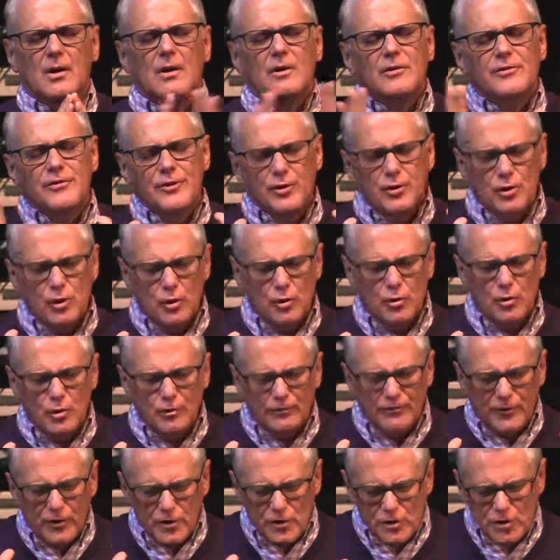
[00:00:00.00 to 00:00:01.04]
The
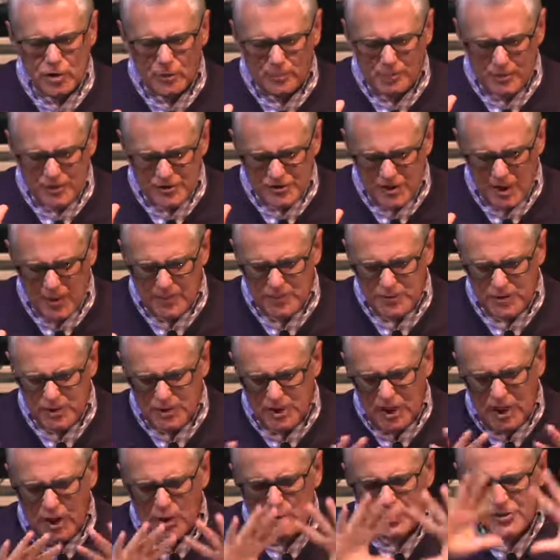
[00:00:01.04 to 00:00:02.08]
universal perception
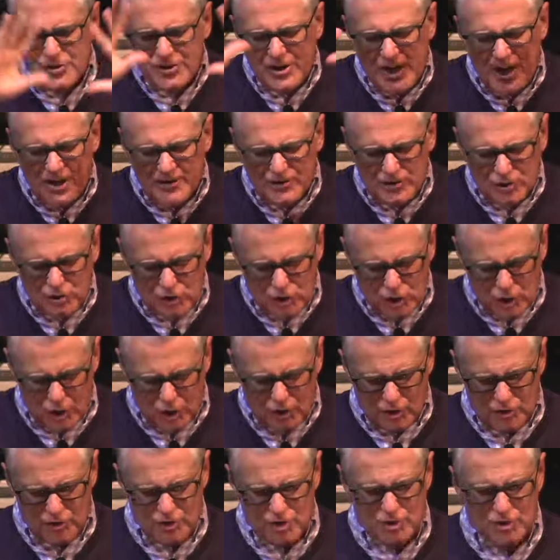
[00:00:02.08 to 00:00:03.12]
outside the
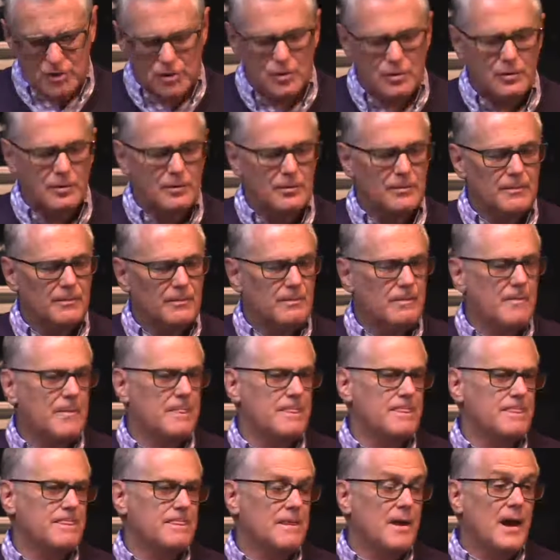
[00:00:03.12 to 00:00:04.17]
church,
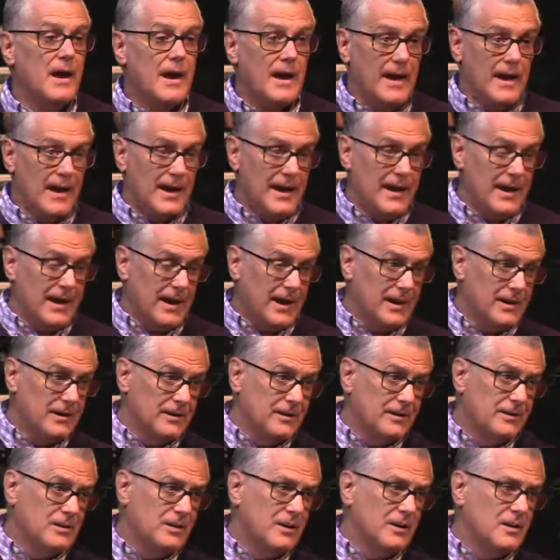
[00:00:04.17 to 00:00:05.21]

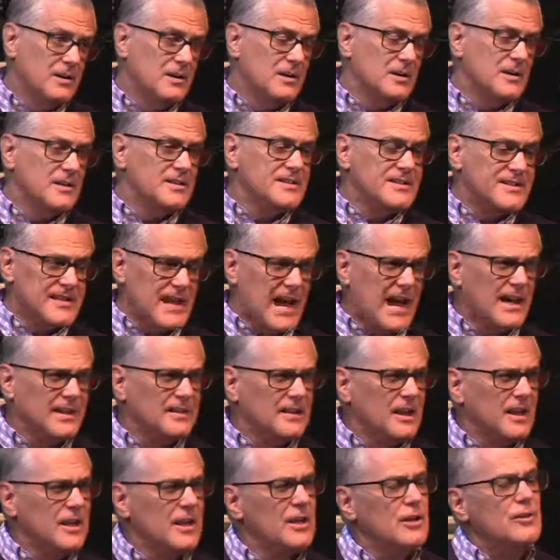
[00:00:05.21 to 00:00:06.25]
and
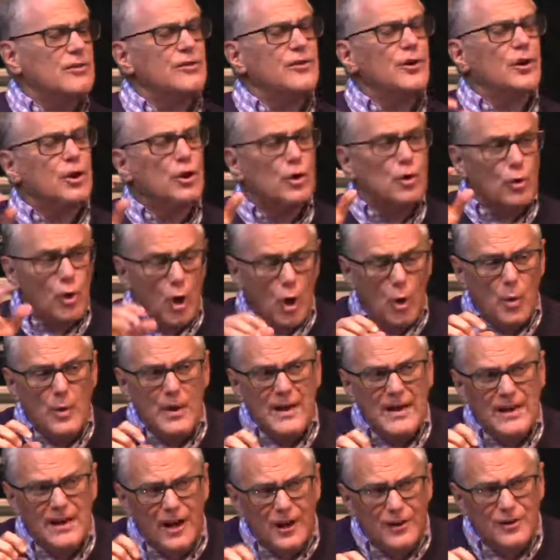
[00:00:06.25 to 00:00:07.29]
sadly, the
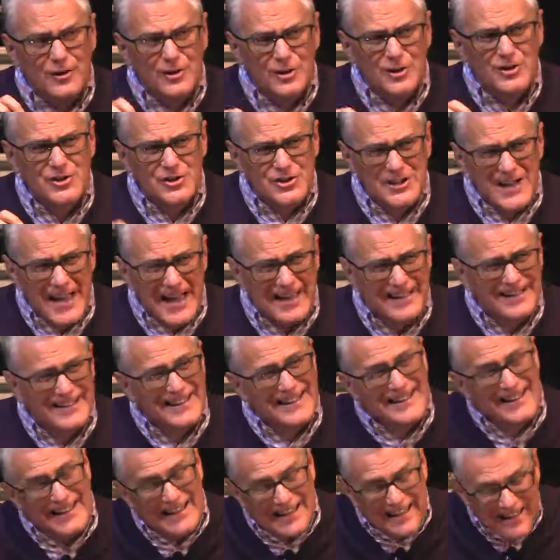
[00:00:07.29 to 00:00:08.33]
growing
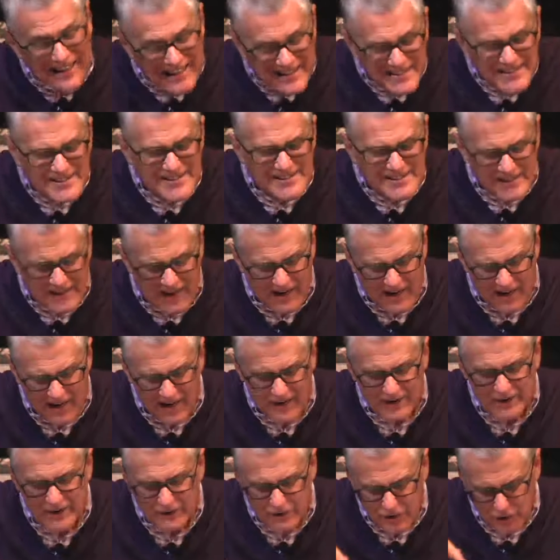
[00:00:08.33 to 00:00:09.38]
understanding
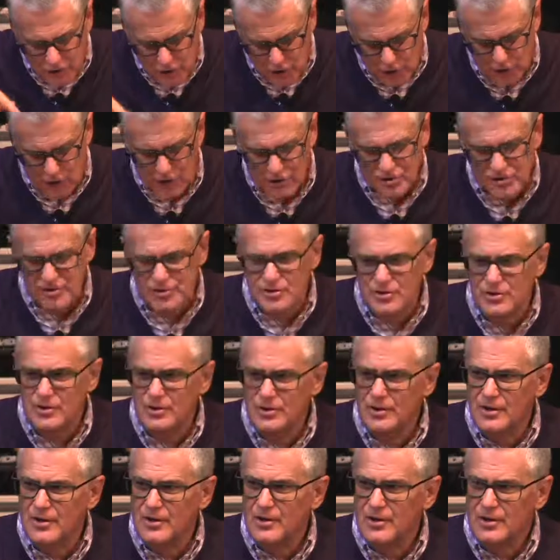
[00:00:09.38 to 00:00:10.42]
inside the church
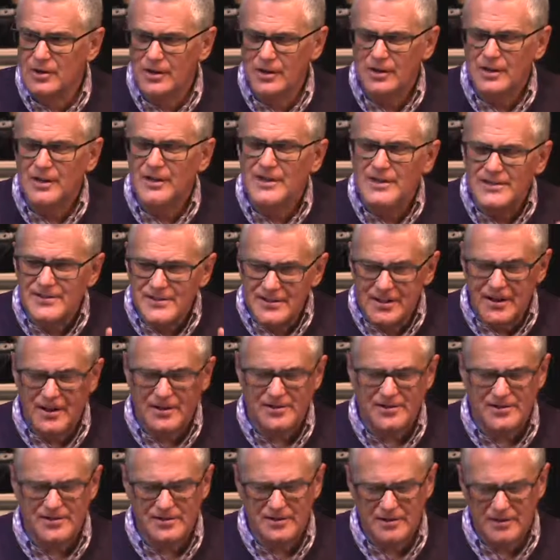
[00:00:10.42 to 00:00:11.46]
is
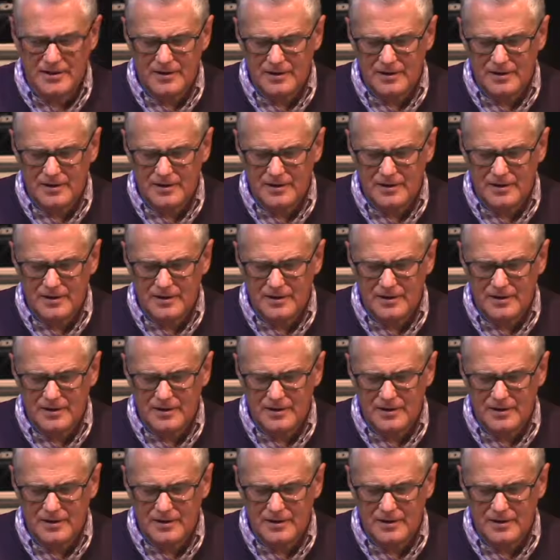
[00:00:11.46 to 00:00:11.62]
this.